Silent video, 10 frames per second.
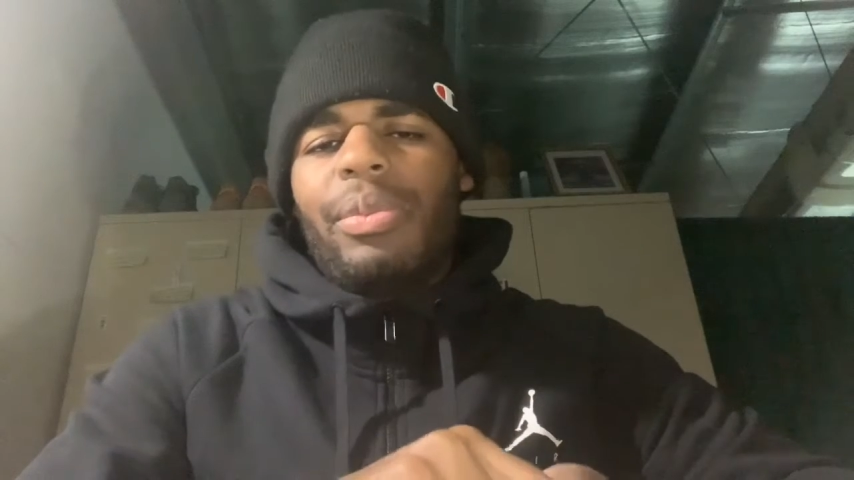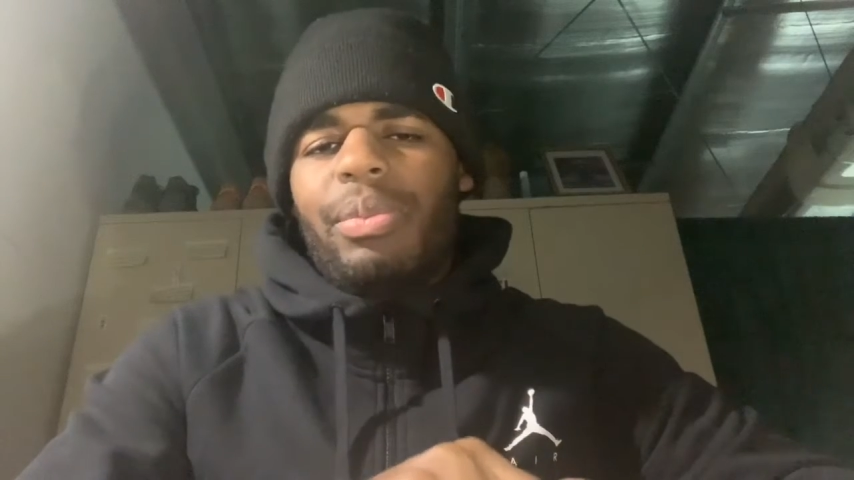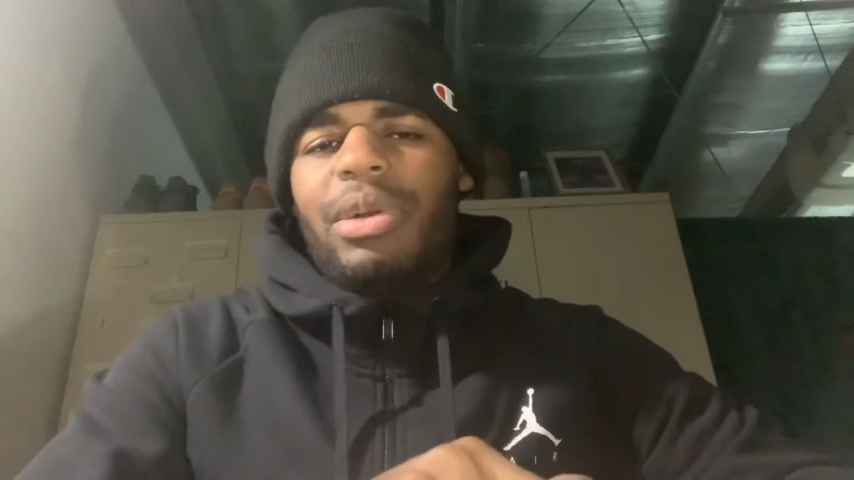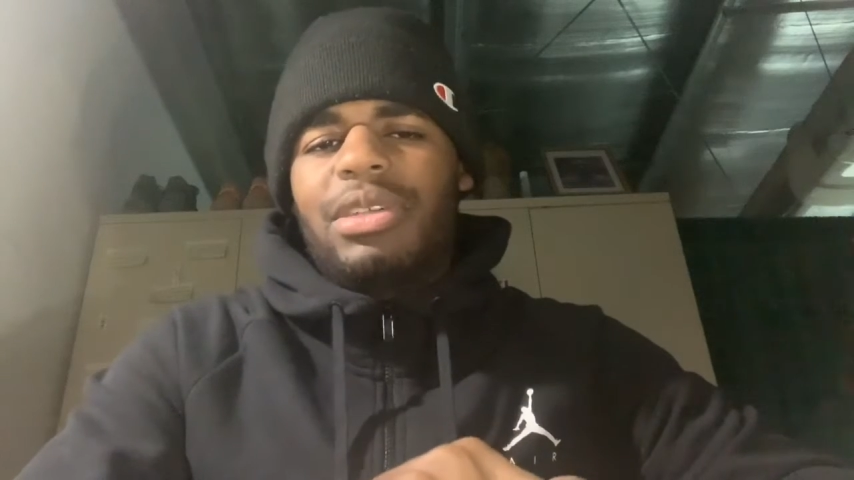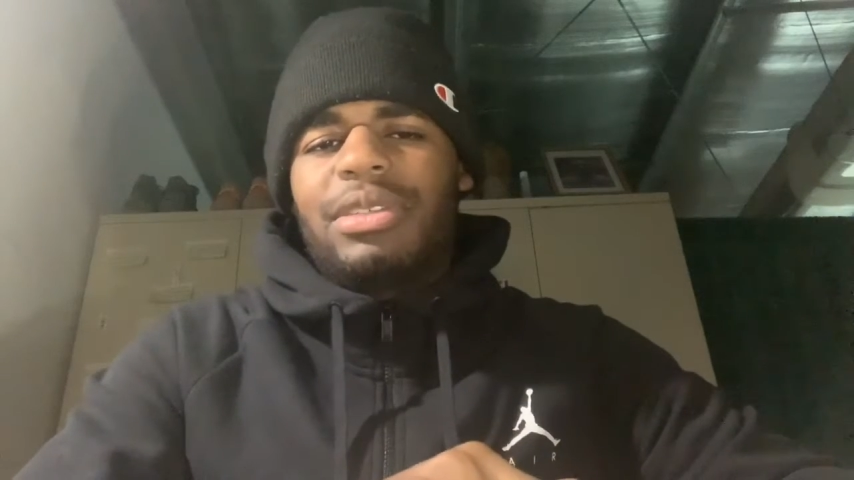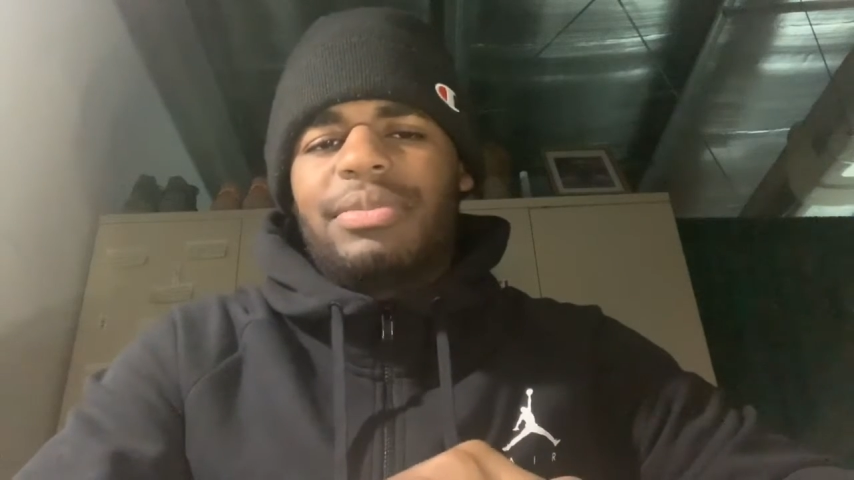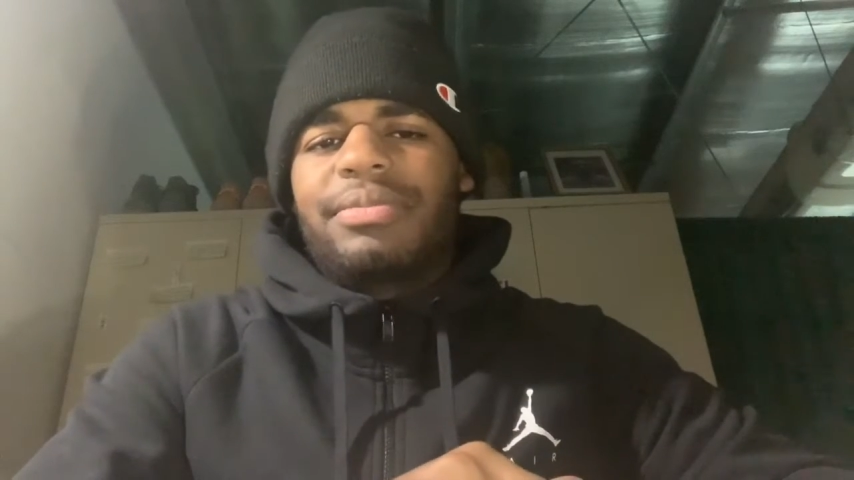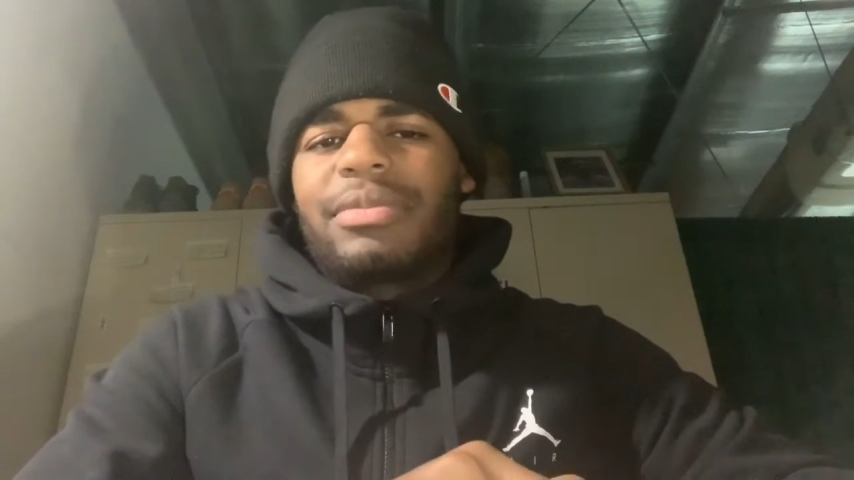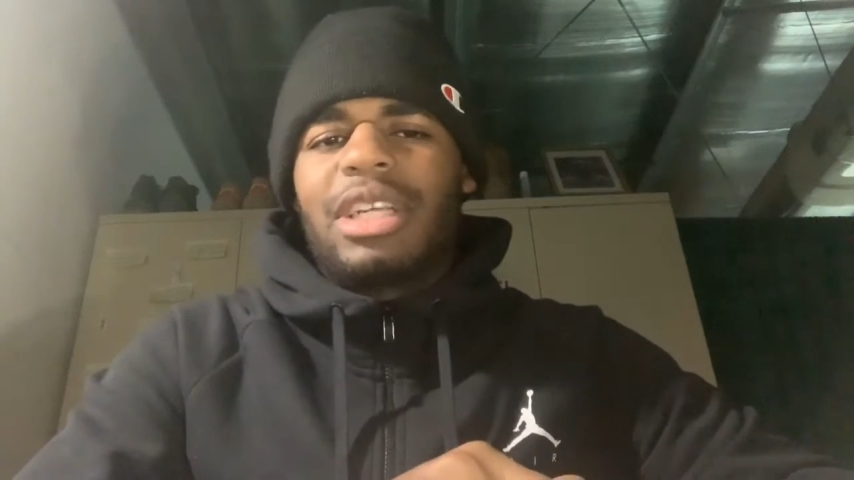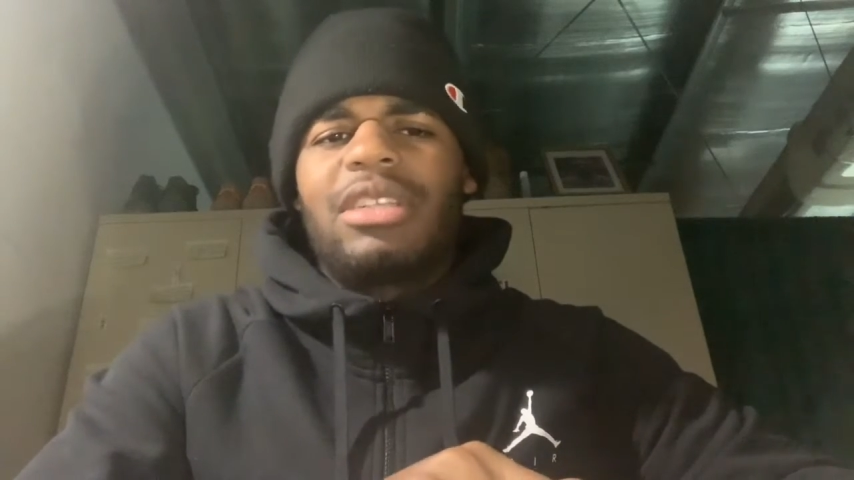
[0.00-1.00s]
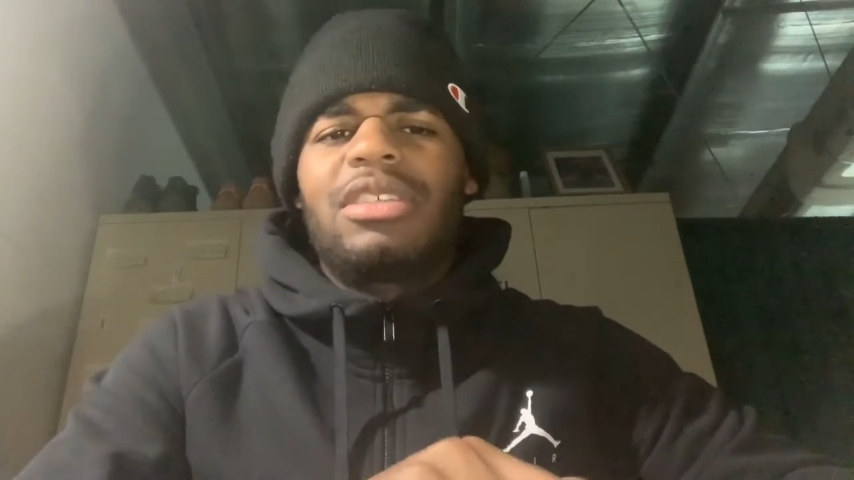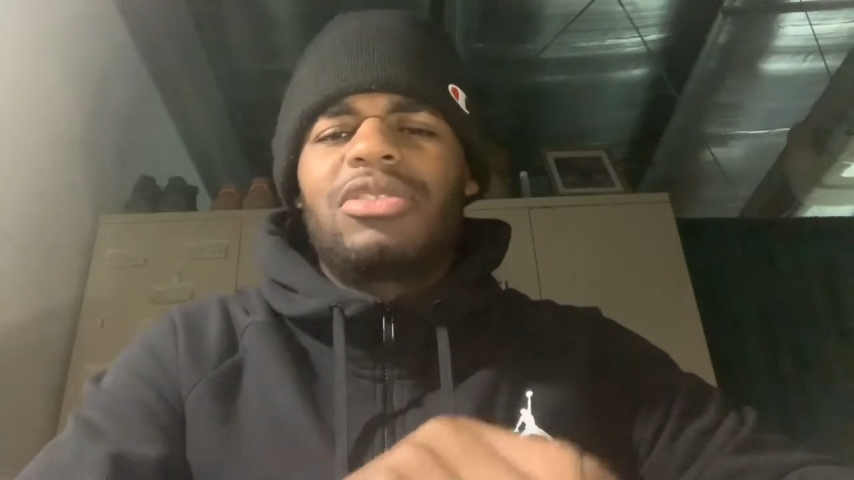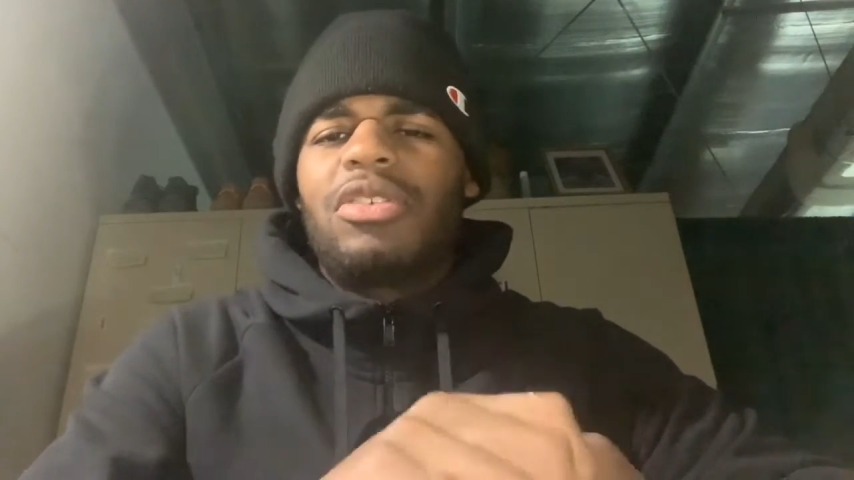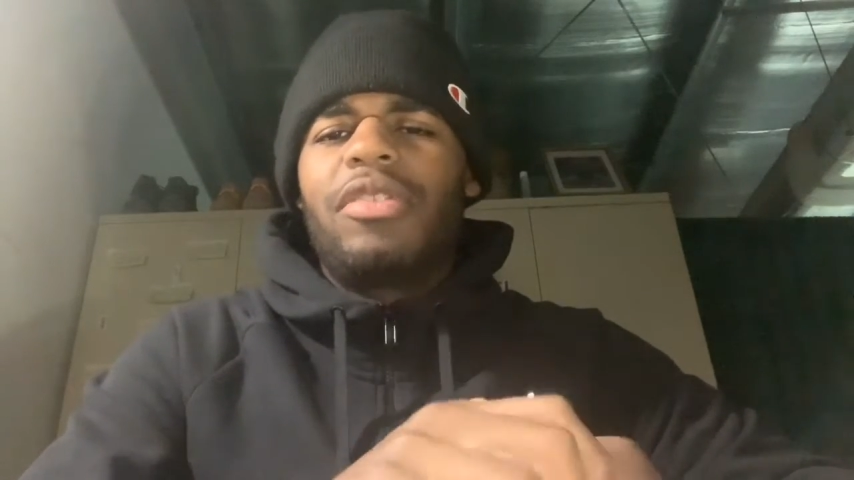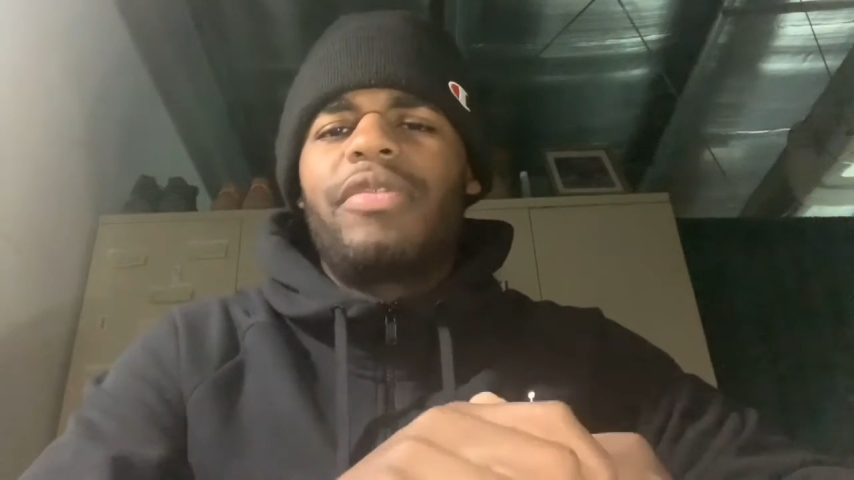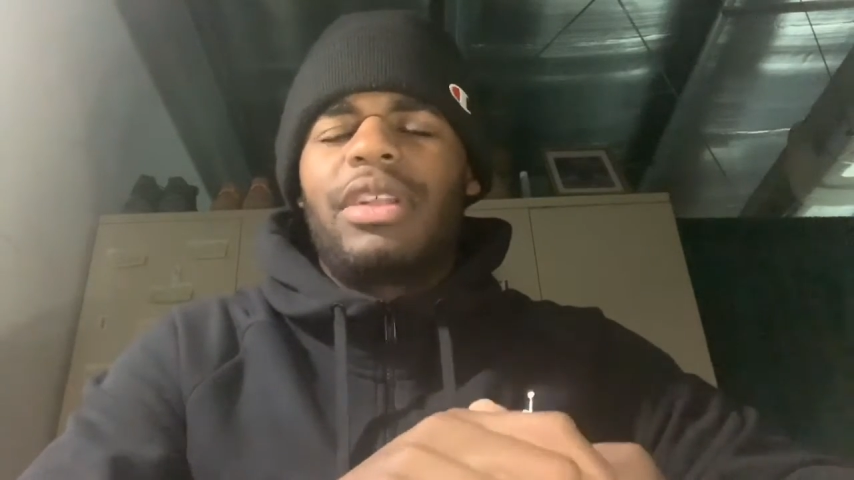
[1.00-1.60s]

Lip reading: But I test drove